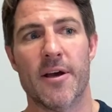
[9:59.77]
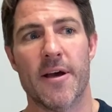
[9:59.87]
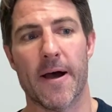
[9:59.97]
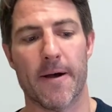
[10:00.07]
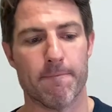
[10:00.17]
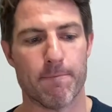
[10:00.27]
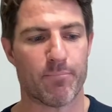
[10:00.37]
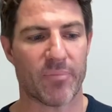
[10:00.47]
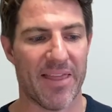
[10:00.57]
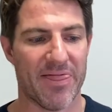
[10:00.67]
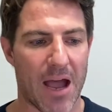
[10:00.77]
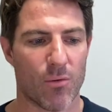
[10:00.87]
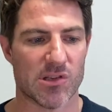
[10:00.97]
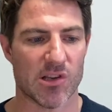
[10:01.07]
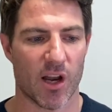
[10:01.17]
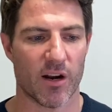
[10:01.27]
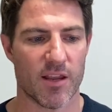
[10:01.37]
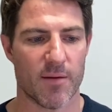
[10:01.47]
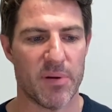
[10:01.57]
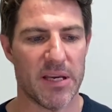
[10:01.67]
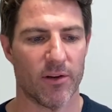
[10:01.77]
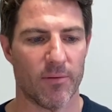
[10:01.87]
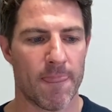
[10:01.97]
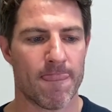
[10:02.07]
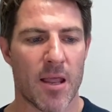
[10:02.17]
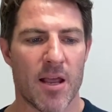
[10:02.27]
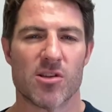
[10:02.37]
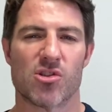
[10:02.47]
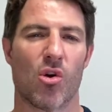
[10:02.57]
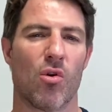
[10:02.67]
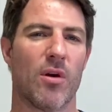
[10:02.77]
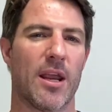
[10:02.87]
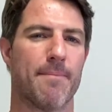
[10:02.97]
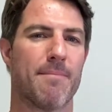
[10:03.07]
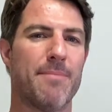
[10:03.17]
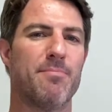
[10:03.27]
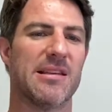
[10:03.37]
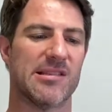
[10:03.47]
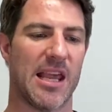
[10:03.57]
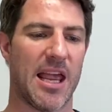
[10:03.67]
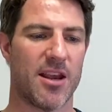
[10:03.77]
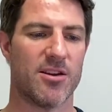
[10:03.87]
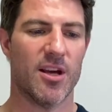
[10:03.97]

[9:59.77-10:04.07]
And that was a lot of the appeal. So it might be said